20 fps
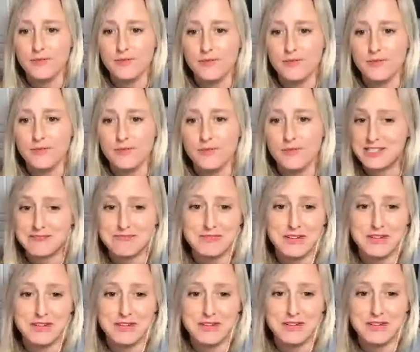It's
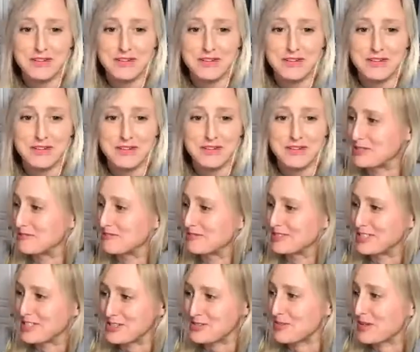not an endorsement, I'm
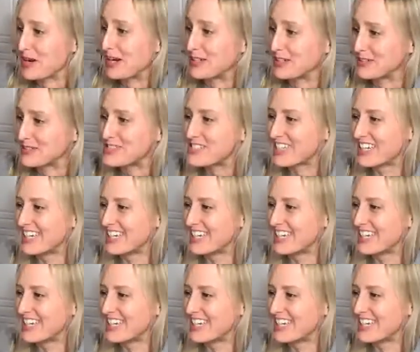just what I use.
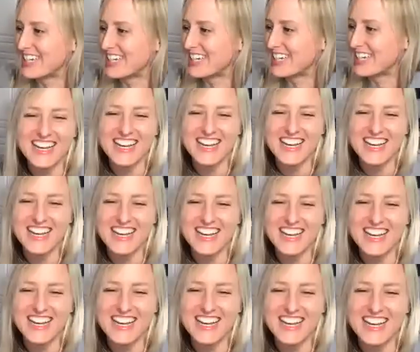
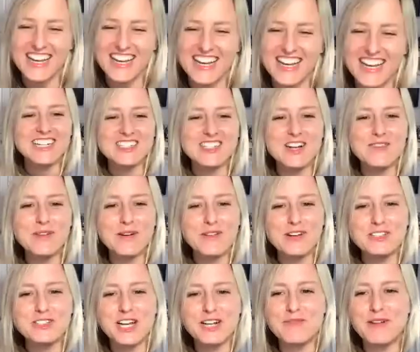Next up, I want
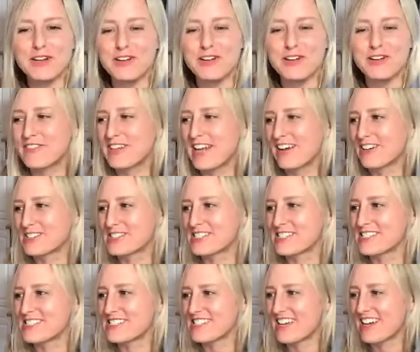to talk about graph
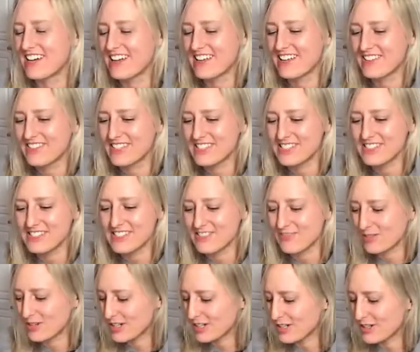analysis.
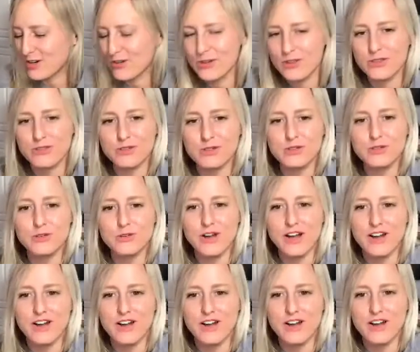We're going to go through
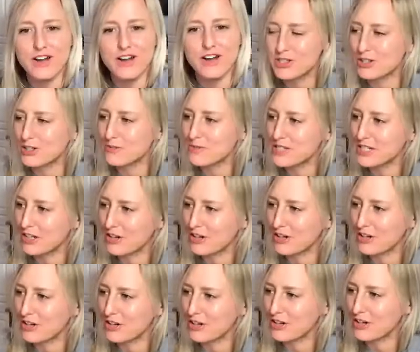5 terms in graph
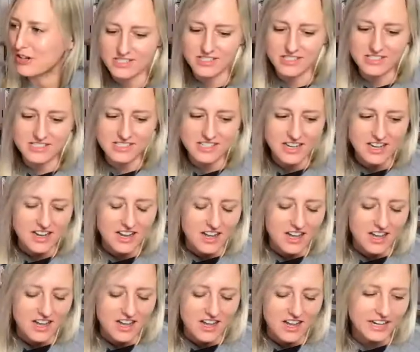analysis.
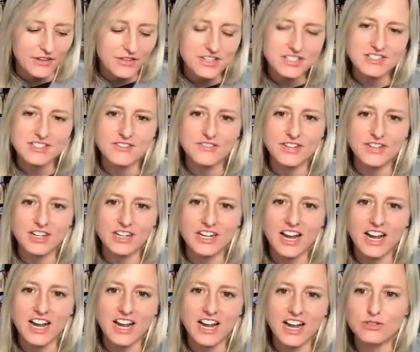Now, this is a very
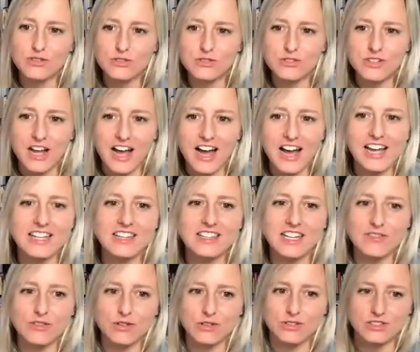high
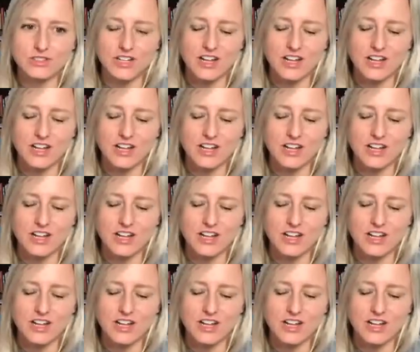level